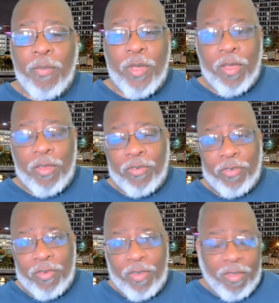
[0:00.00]

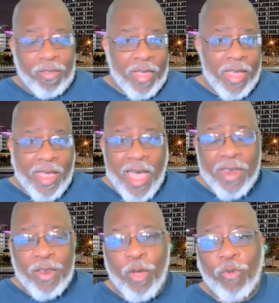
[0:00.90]
because they
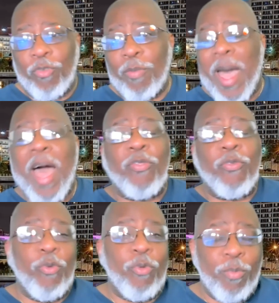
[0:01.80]
had to go to the
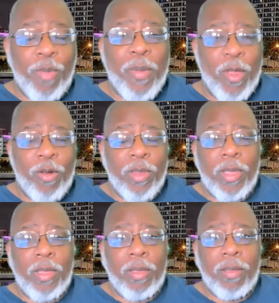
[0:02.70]
bathroom
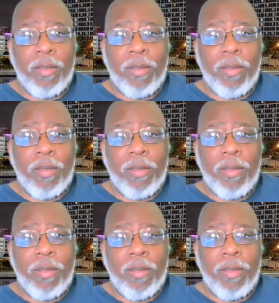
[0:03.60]
apparently